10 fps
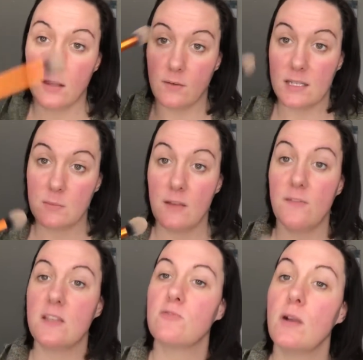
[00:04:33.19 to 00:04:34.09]
the rest of my
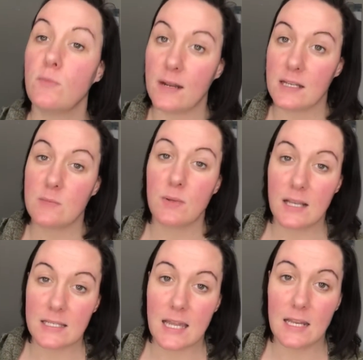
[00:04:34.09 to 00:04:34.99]
face for my redness
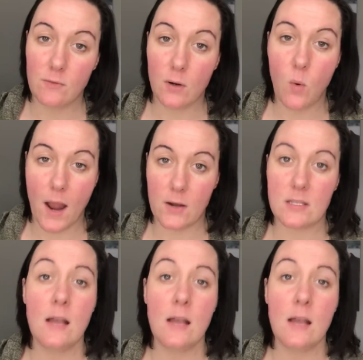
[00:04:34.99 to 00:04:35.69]
because it requires